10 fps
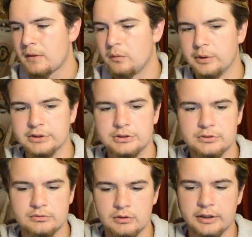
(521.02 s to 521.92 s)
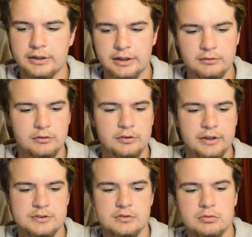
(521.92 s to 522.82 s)
which again
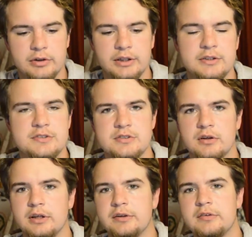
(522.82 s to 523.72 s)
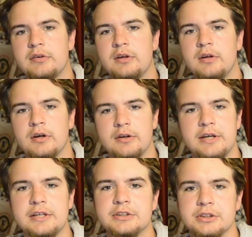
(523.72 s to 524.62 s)
creates a really solid
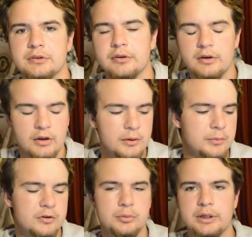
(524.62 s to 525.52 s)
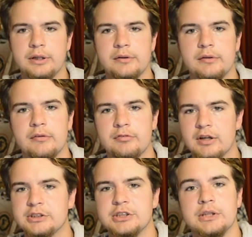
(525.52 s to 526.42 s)
adhesion between
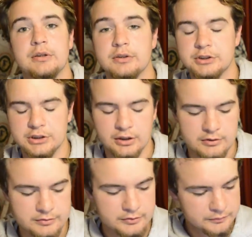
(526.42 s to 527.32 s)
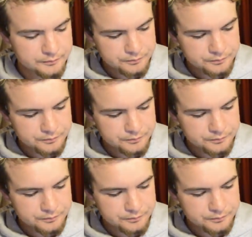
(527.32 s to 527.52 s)
Fletching and the shaft.